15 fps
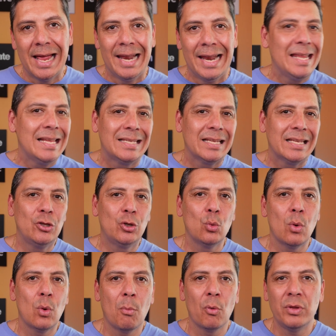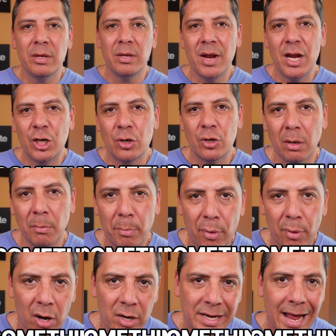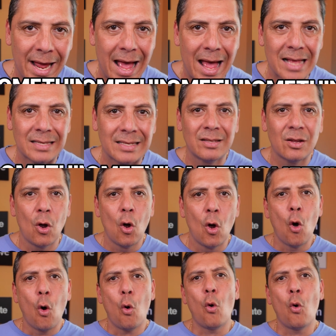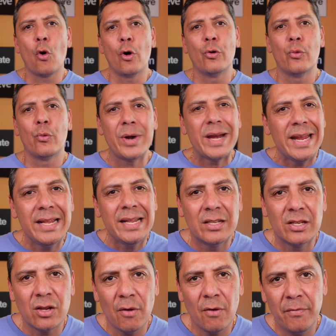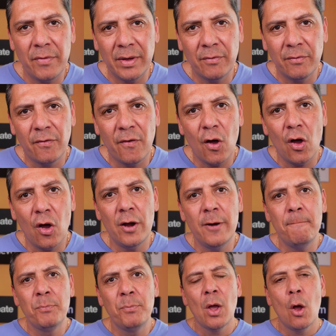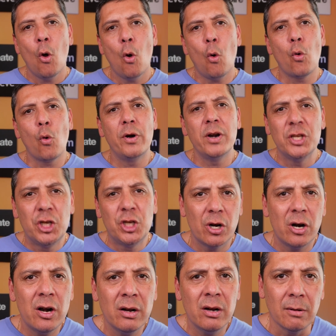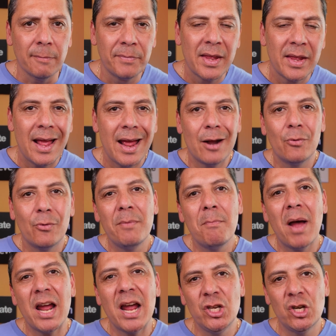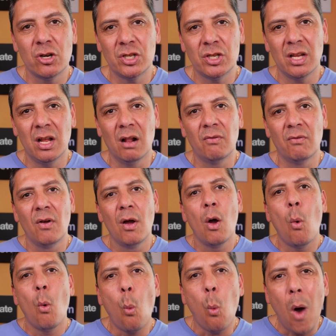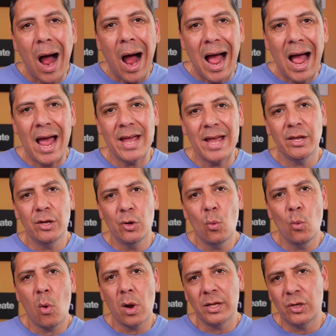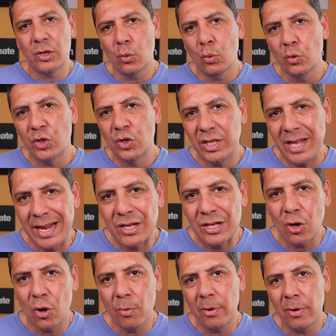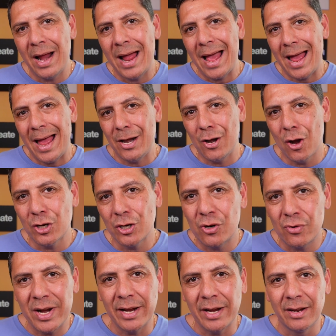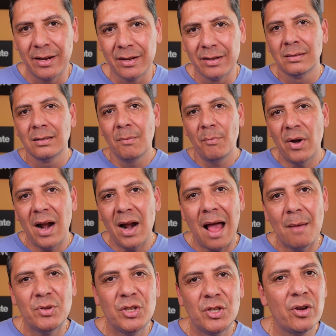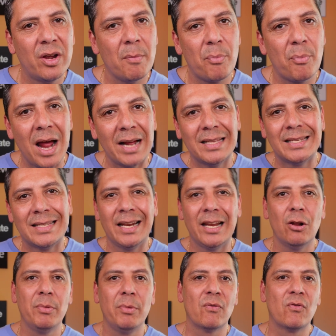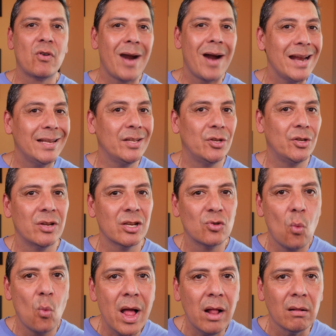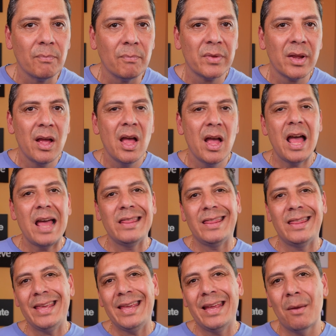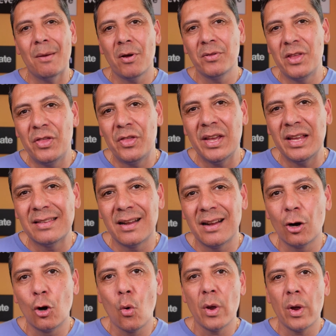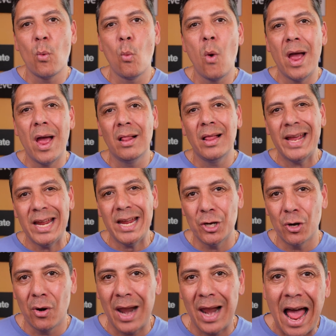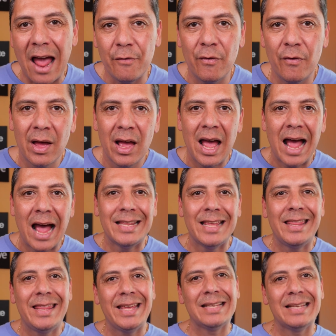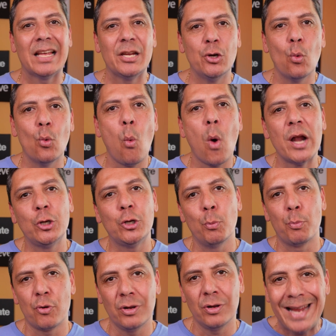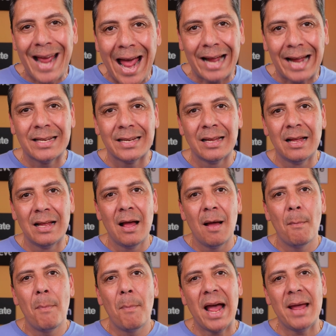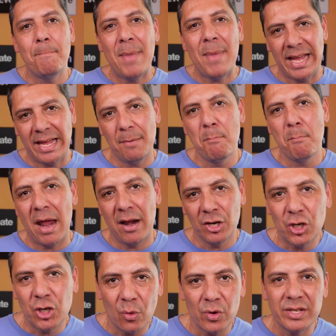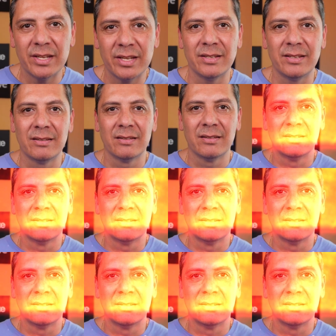Listen to a motivational podcast, or read something fun, or journal and remind yourself why you want to stay sober and not drink. Perhaps you can practice a little bit of gratitude as well and think about the things that are going well in your life and the things that you want to protect by making better choices.